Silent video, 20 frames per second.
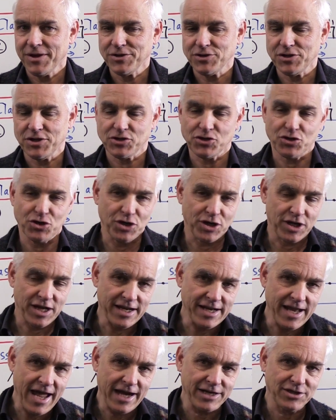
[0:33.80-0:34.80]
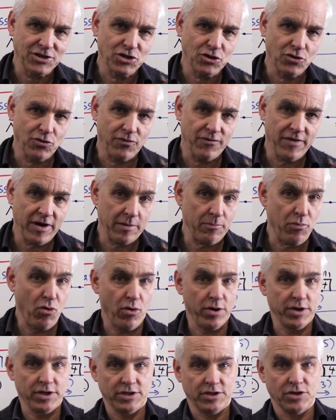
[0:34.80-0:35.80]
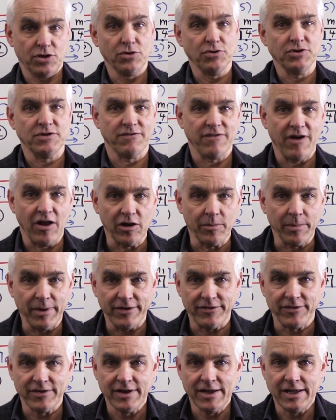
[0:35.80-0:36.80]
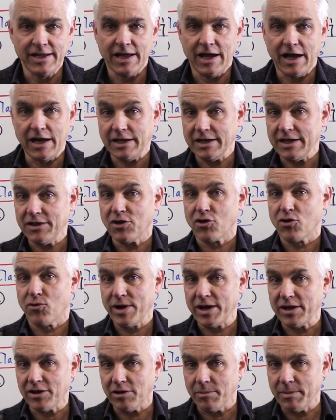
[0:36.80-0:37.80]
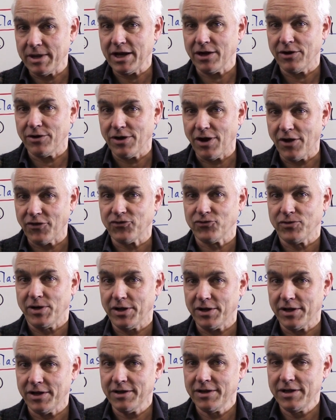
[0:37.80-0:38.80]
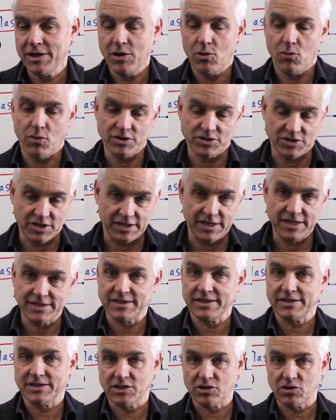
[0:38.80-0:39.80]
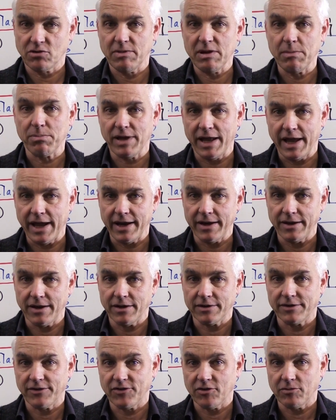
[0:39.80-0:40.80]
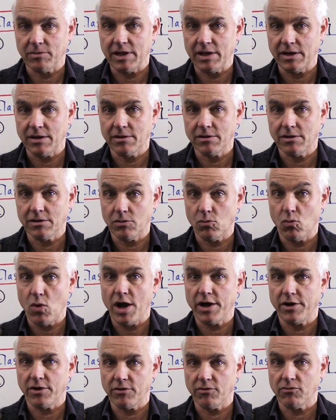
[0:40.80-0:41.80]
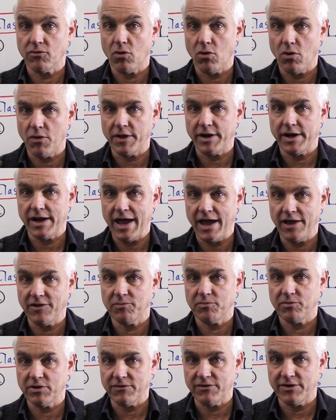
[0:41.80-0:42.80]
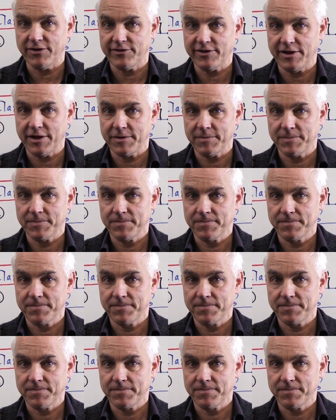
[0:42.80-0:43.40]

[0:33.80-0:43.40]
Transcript: So it's going to connect to a very important new development in the curriculum here in Australia, where statistics is going to be playing a considerably wider role than it has previously.